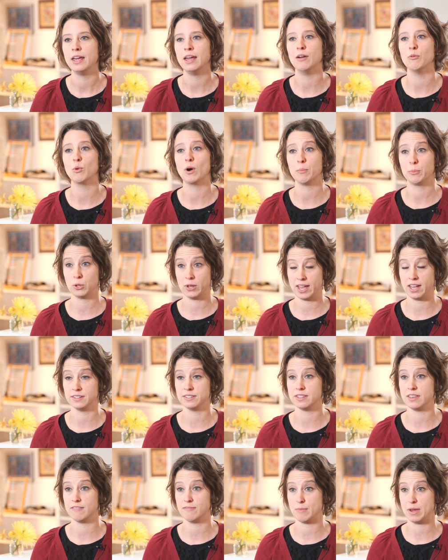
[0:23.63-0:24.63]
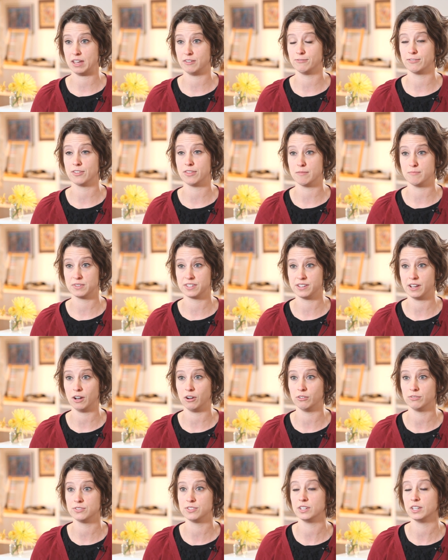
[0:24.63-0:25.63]
and what plans they've made for
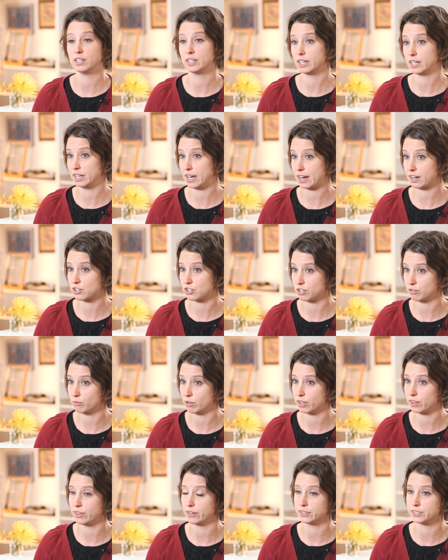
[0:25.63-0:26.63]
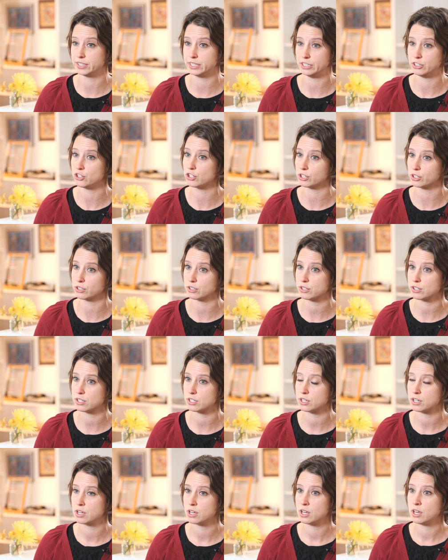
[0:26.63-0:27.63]
themselves in connection with their teachers.